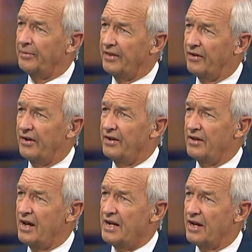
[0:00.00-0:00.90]
I mean, there are
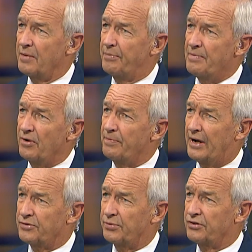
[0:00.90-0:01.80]
any other people who
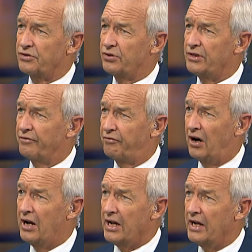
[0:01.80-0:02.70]
perhaps want to join the
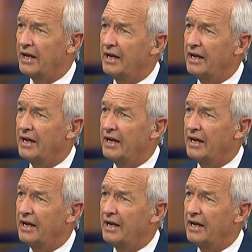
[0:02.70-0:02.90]
fray?